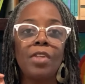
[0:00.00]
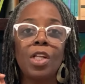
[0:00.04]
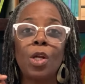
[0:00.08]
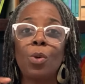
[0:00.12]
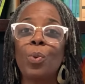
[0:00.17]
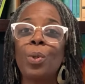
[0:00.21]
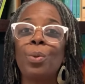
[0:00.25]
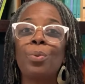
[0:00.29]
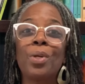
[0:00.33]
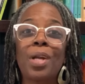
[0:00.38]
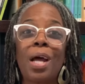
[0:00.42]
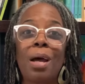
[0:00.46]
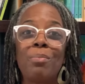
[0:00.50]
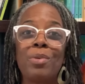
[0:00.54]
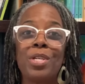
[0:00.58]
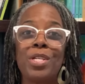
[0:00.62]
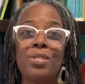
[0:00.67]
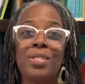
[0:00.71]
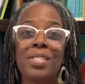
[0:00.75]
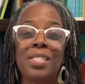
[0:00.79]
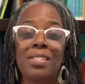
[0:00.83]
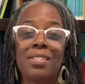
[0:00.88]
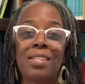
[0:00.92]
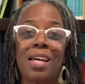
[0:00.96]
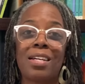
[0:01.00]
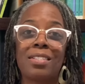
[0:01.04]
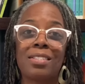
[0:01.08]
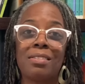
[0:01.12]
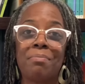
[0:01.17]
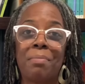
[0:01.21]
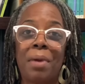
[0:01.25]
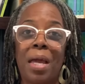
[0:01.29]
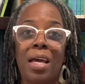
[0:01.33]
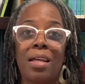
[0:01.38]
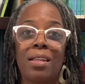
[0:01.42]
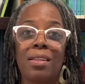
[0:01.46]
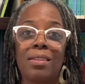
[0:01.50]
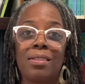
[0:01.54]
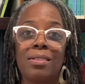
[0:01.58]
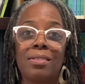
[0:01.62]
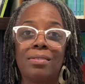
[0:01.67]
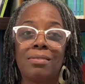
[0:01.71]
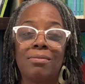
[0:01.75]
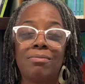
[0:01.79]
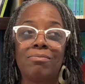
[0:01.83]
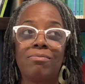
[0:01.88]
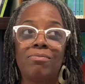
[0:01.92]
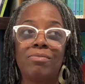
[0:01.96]
we will not be using Saxon Math
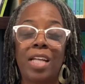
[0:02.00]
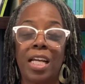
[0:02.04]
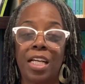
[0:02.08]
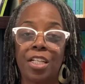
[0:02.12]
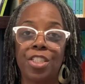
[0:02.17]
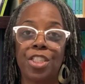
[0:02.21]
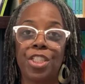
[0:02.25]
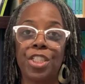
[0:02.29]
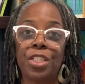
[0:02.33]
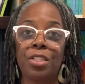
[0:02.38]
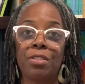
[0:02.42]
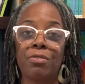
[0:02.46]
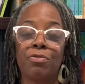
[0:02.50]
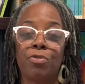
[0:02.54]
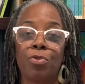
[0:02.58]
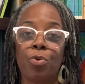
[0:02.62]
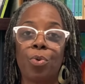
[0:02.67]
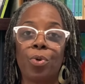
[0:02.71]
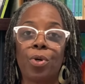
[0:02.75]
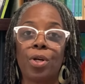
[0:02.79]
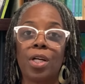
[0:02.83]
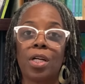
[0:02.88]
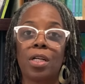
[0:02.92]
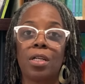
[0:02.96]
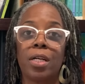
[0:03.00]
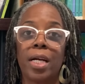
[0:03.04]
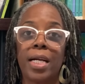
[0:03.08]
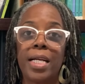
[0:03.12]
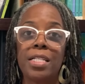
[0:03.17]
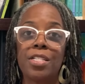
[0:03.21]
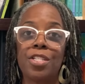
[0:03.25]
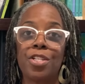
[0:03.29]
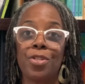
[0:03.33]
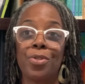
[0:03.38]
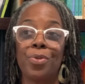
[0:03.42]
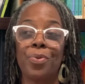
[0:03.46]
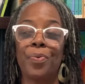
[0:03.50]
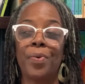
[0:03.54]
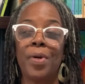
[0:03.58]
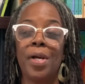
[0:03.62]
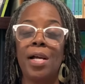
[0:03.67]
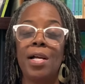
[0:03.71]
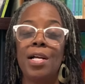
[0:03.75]
next year for grade two.